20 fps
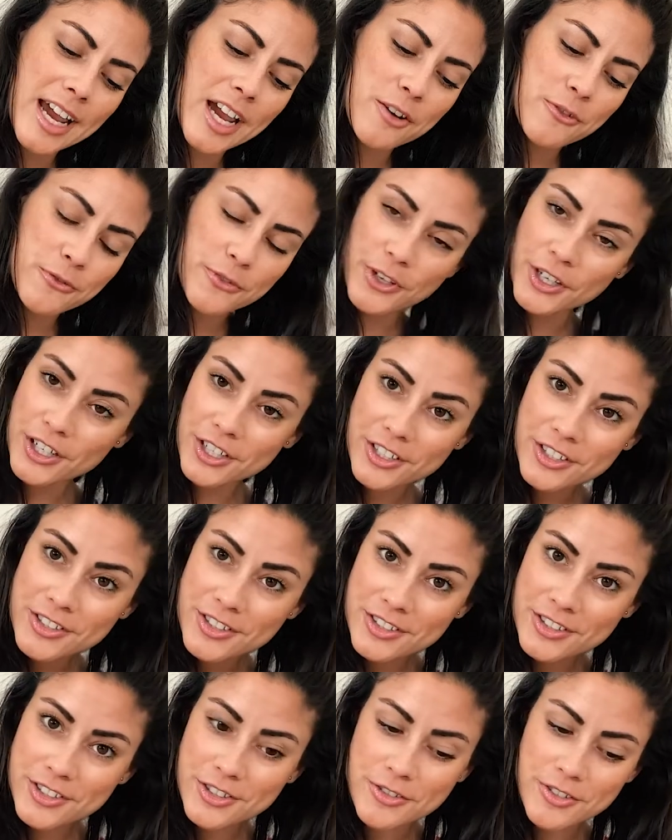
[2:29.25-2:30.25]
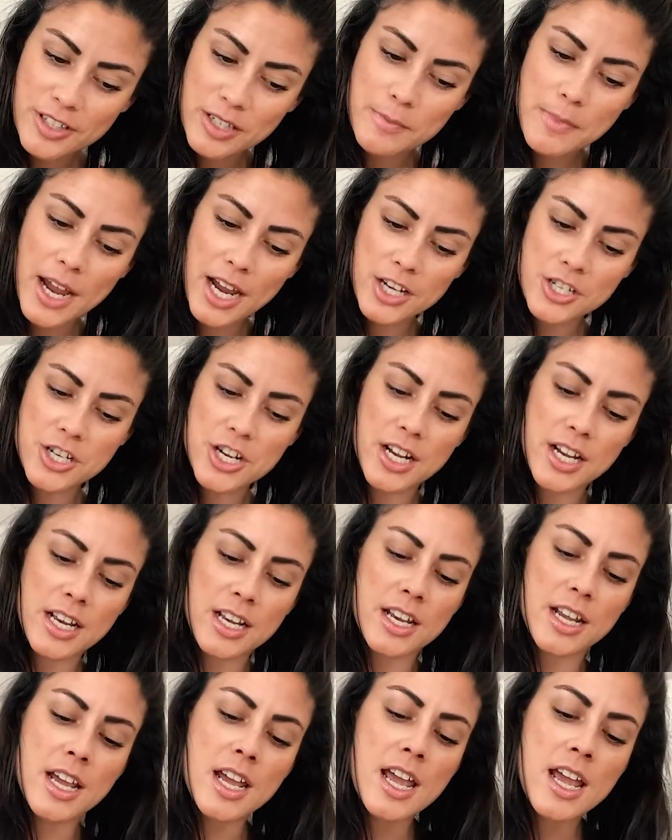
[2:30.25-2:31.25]
at first, you can
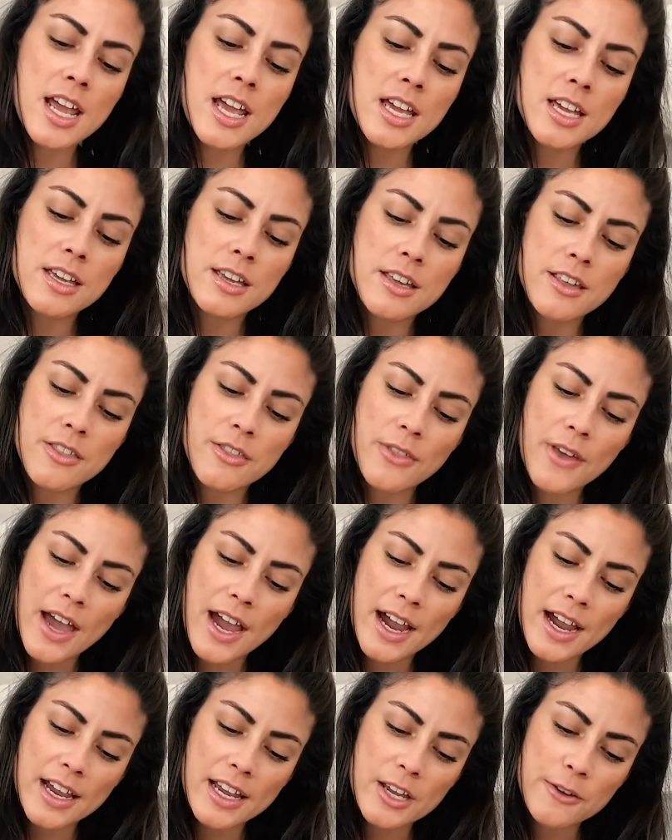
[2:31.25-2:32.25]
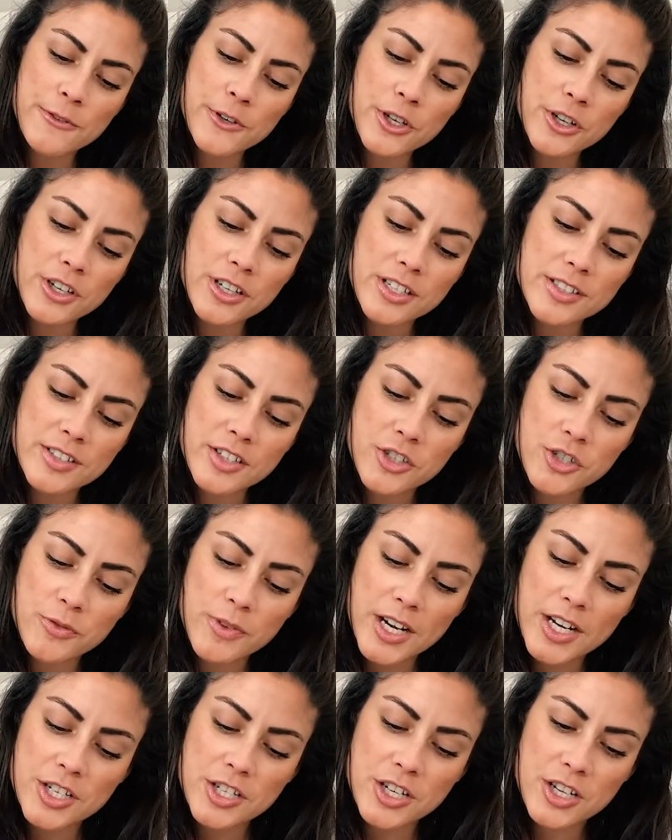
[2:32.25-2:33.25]
imagine that if you're in a
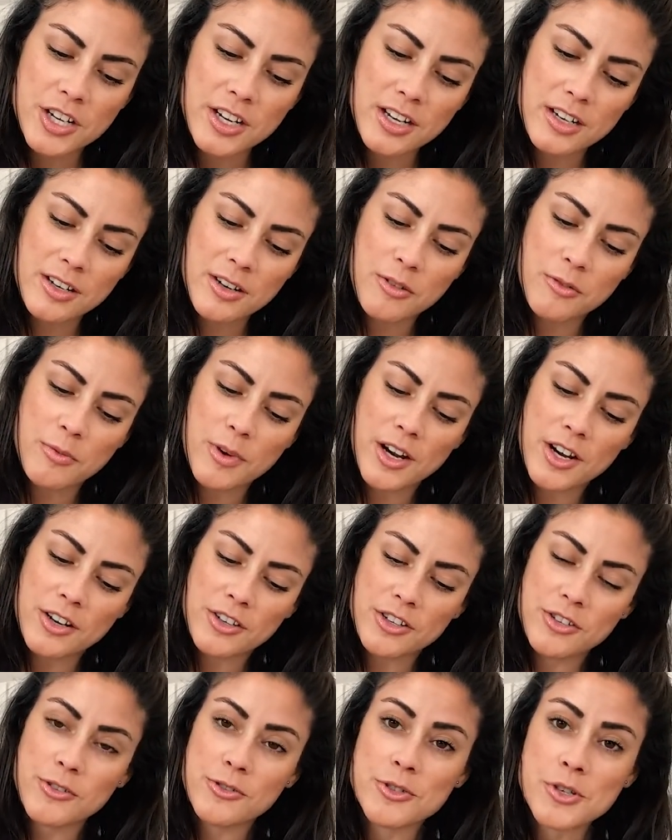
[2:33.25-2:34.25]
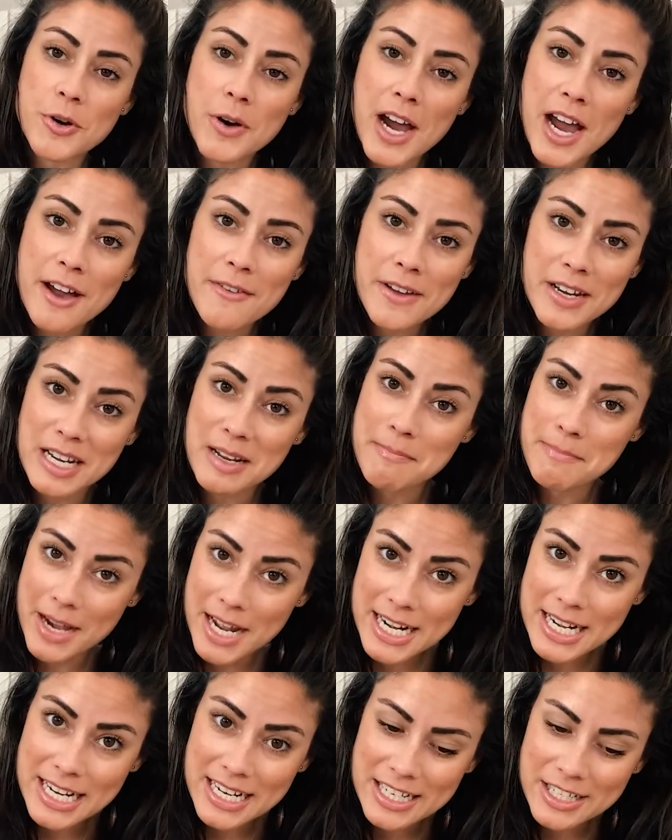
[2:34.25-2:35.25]
situation where you don't have any
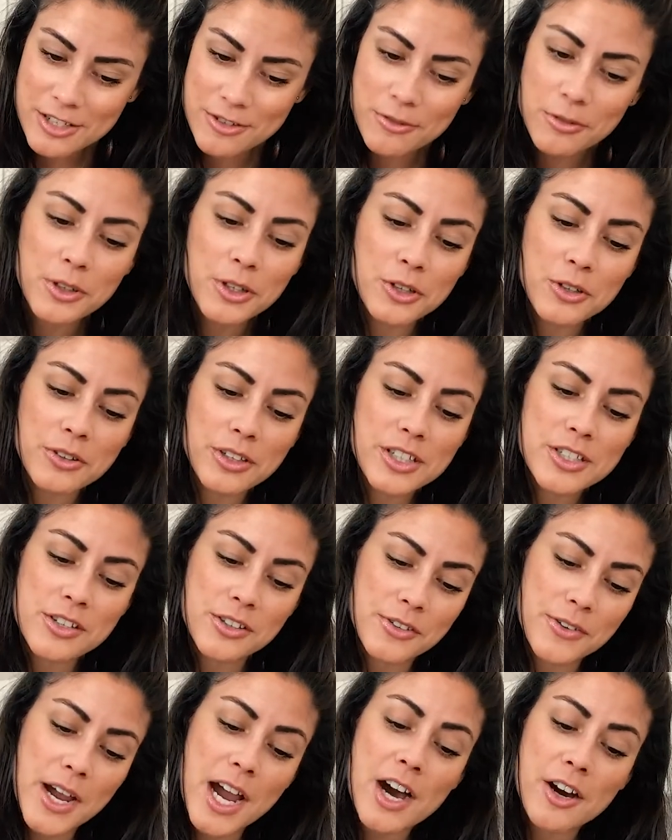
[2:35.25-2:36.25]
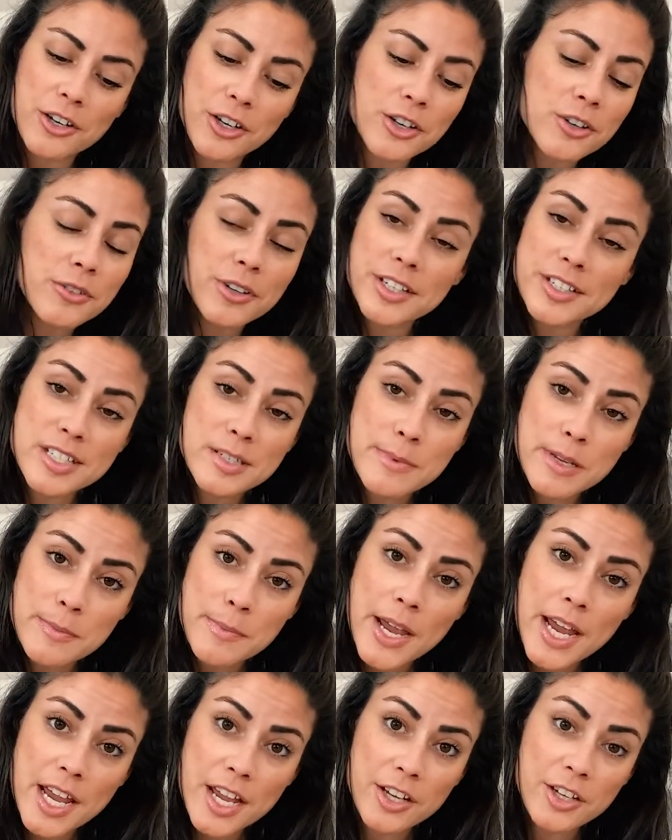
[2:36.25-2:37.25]
money and you literally don't know how you're going to be
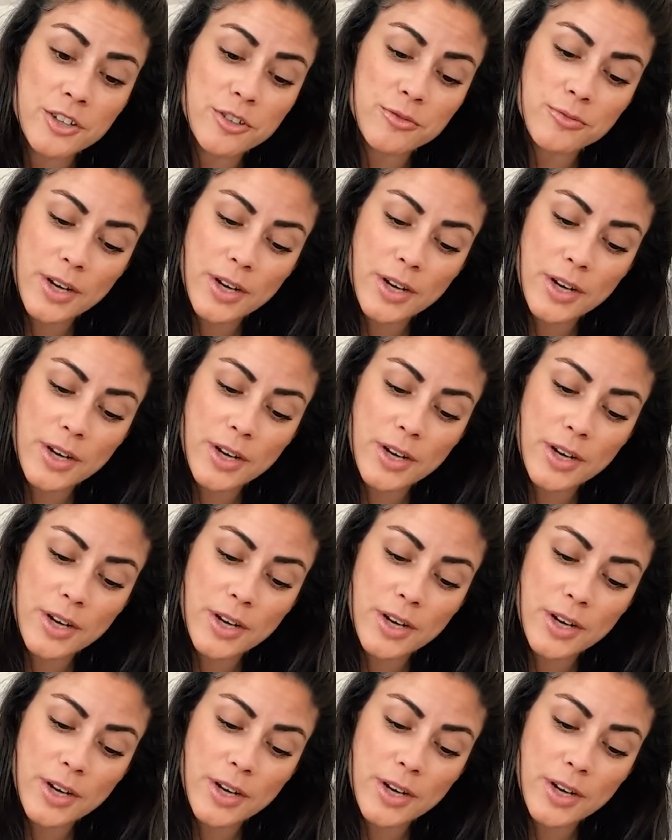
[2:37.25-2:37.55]
paying your